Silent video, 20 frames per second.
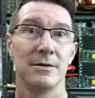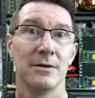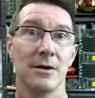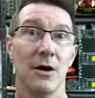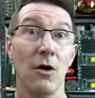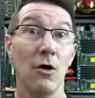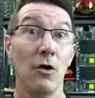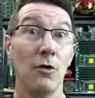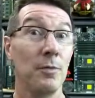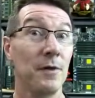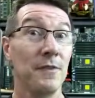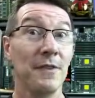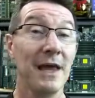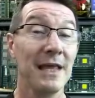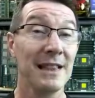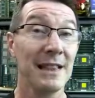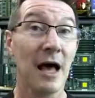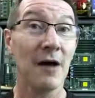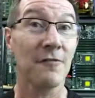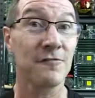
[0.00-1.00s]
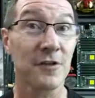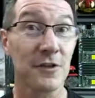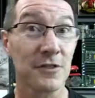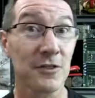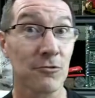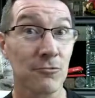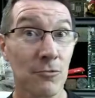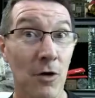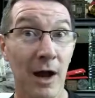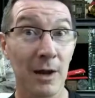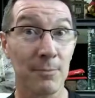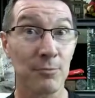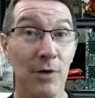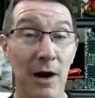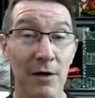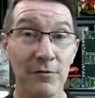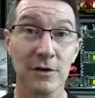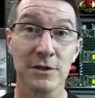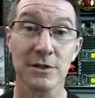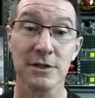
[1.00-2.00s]
Oh, but they laughed at the Wright
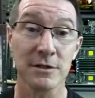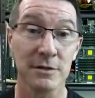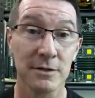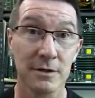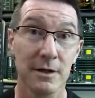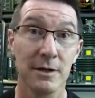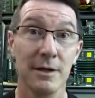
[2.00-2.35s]
brothers.